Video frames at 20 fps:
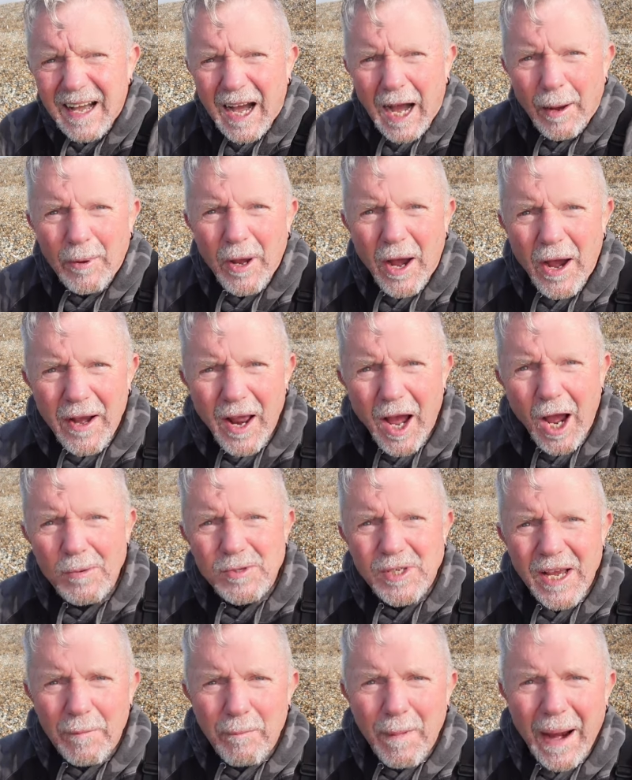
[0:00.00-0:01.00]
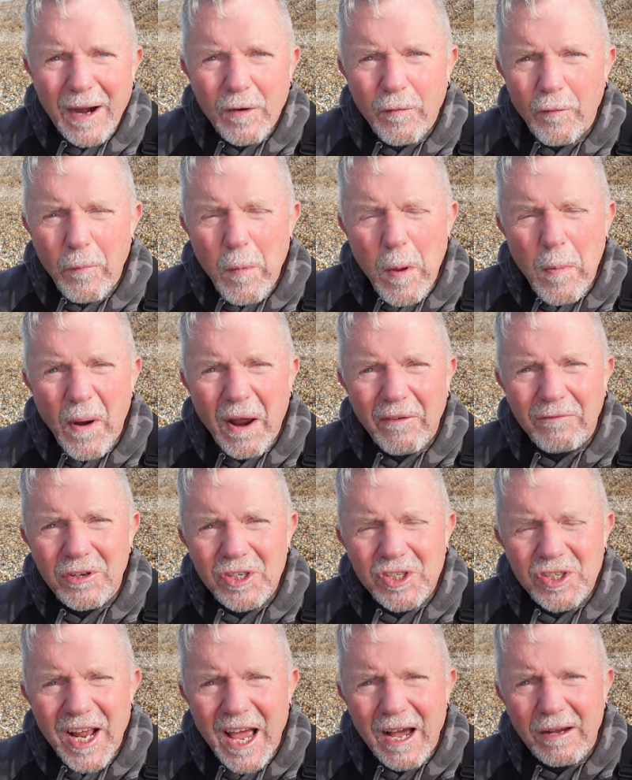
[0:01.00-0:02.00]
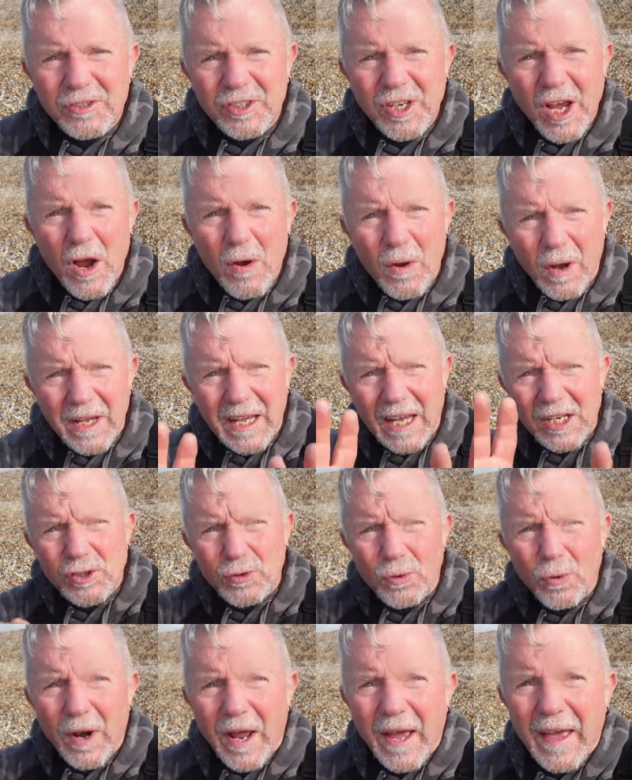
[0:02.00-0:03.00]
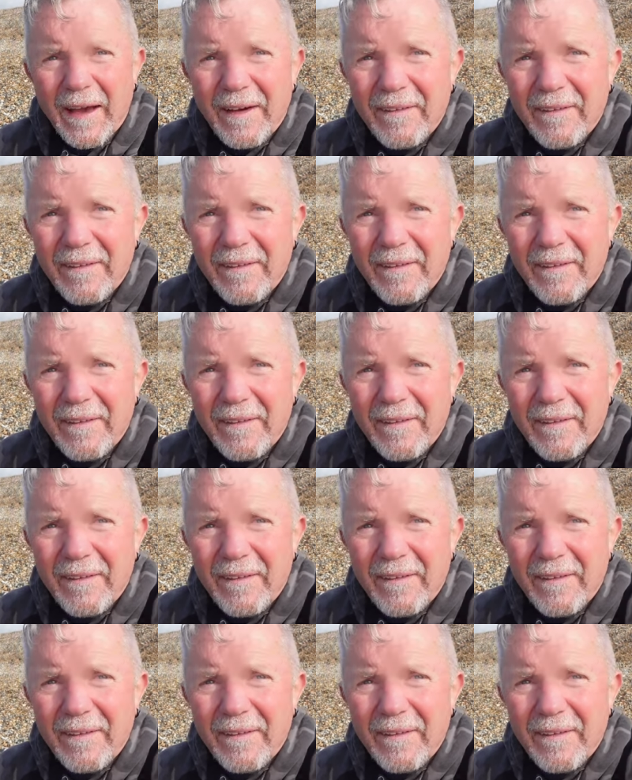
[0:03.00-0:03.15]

I'm going home to have mackerel with my breakfast now, so I'll catch you all later.